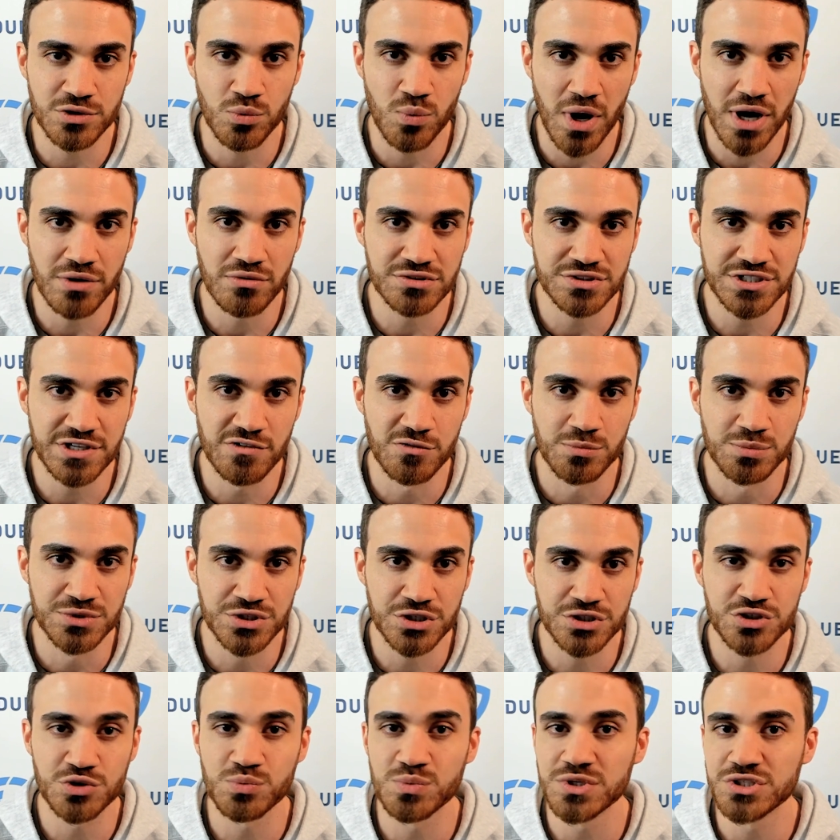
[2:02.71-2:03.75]
the wide receiver
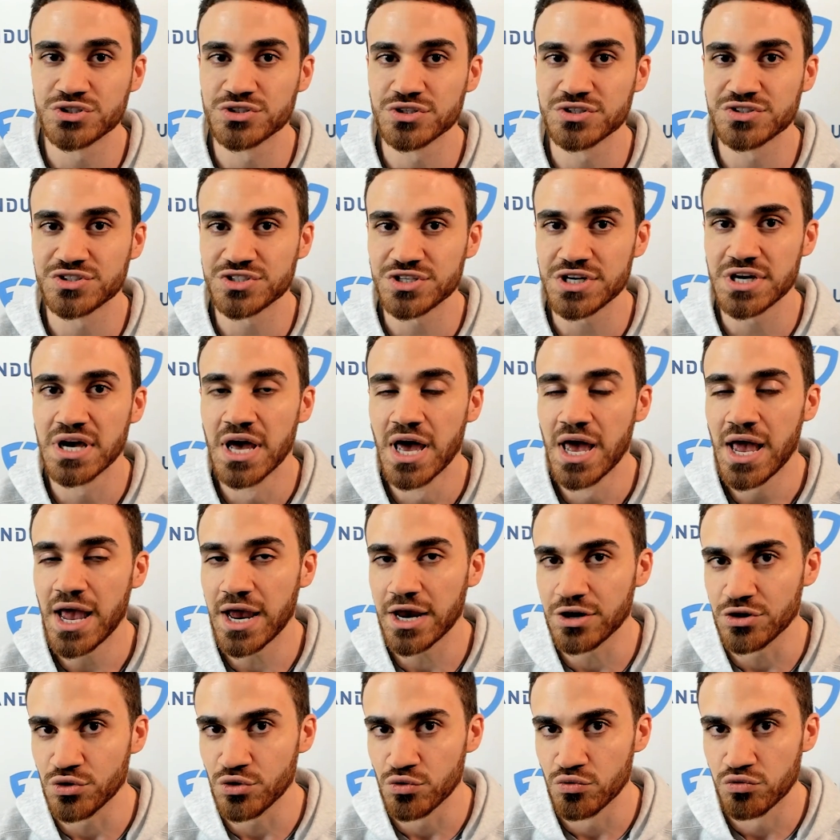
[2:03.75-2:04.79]
position, we should see
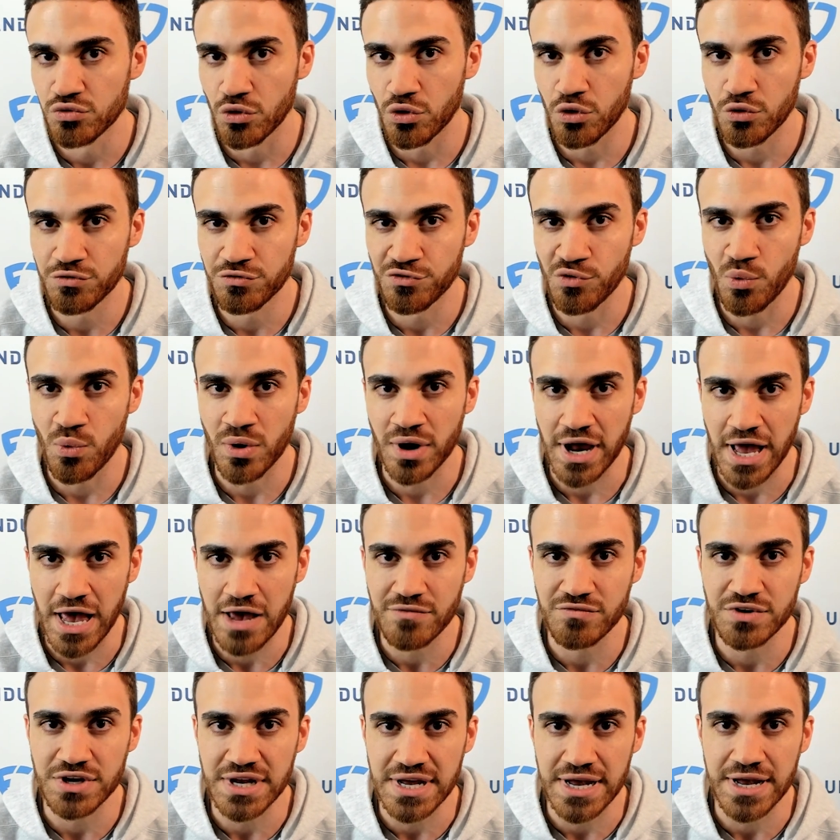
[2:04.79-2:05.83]
a new role for
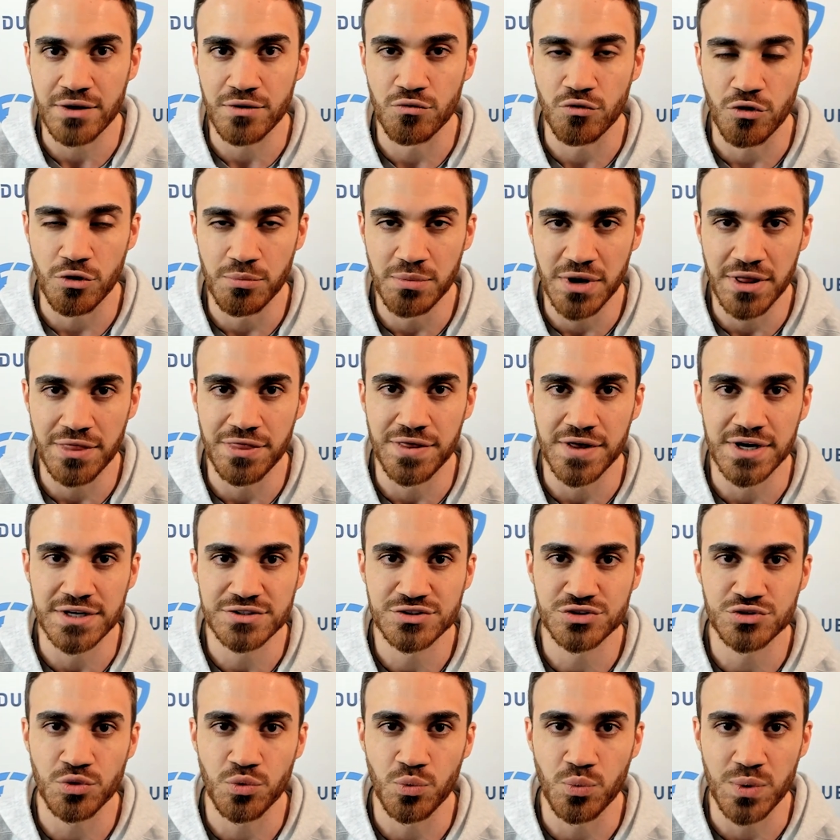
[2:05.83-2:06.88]
Evan Engram
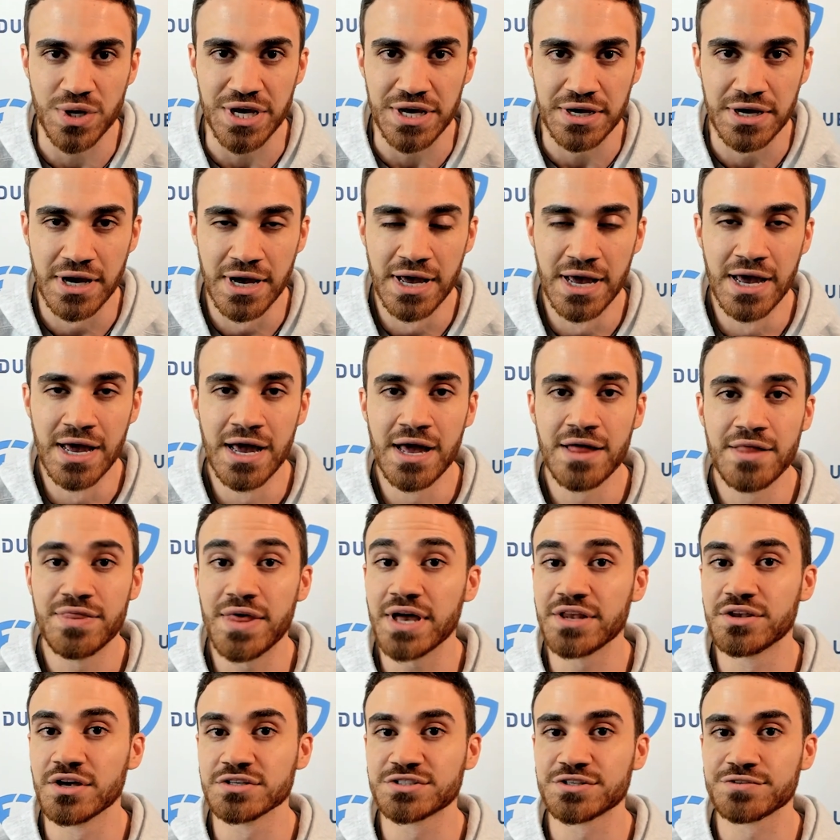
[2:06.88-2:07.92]
this week.
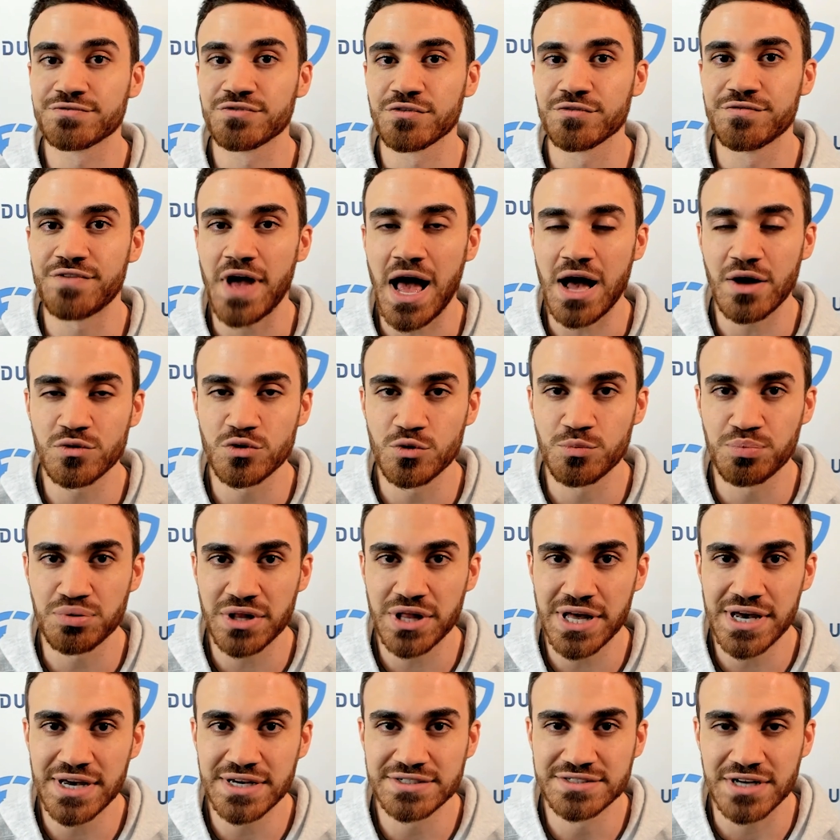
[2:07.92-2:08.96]
That does it for value
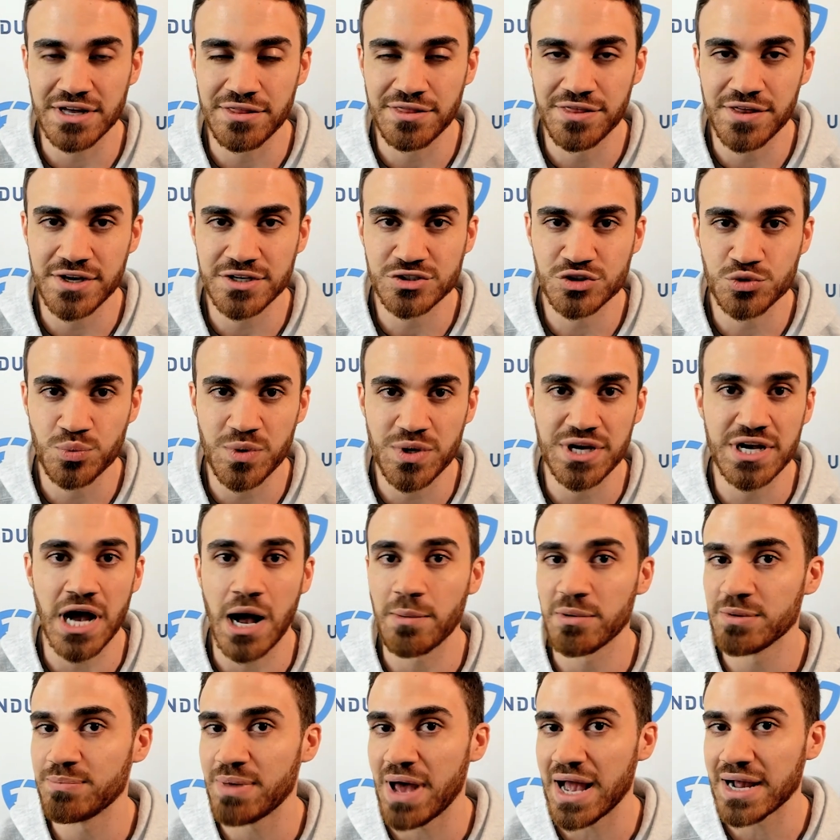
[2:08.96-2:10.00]
plays this week.
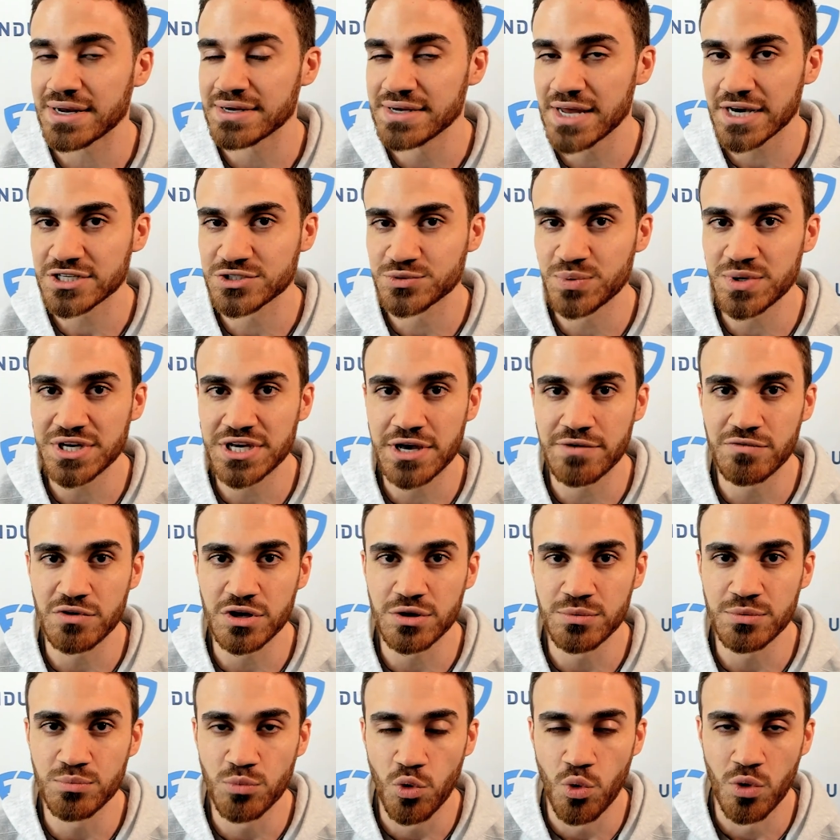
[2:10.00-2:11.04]
I'll be back next week giving
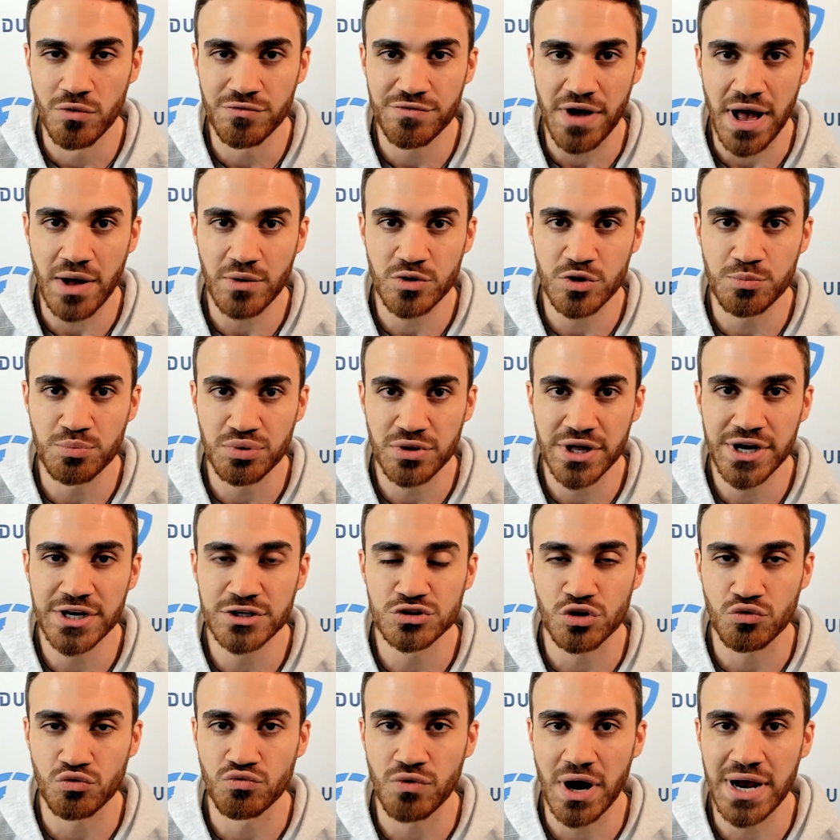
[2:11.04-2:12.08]
you more value
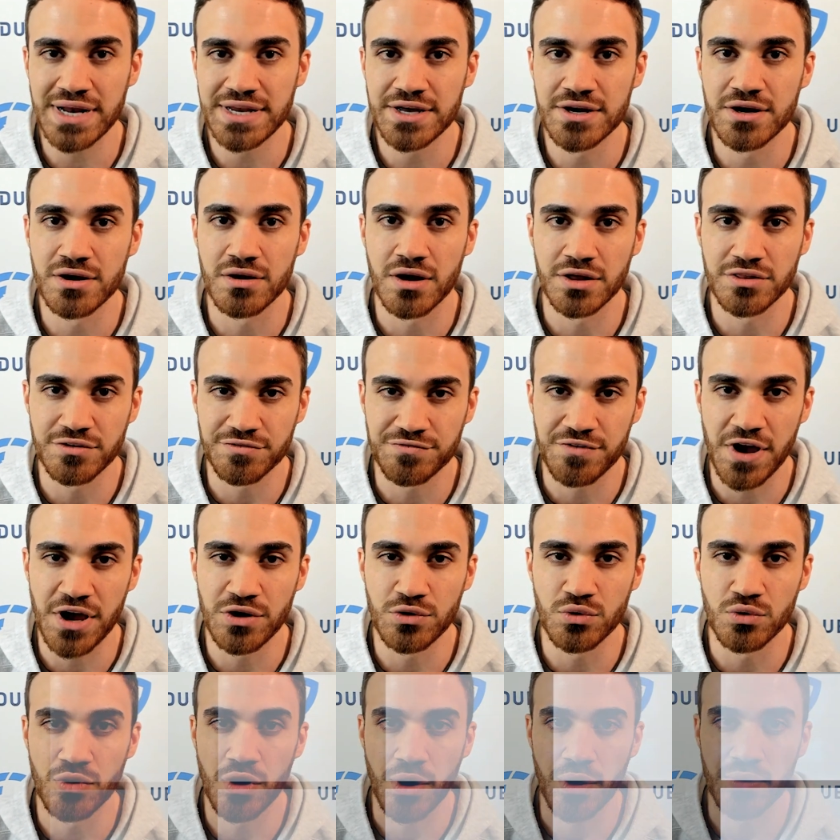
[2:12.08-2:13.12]
plays right here on the FanDuel